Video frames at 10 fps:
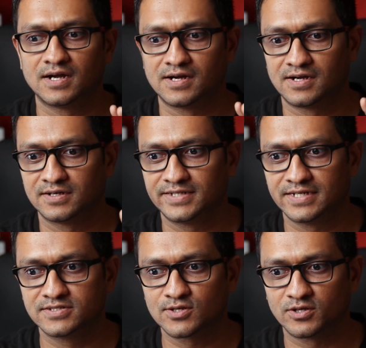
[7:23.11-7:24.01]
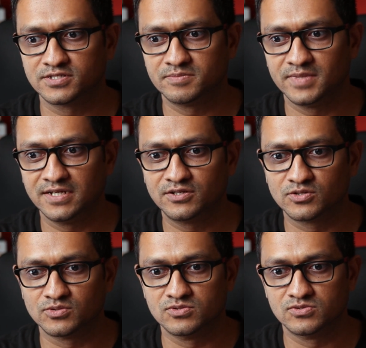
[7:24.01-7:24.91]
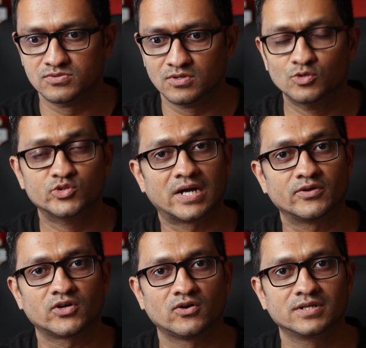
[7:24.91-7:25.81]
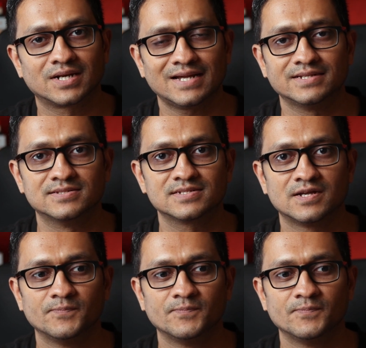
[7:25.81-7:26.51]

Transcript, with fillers: uh, that is causing me to lose out on clients?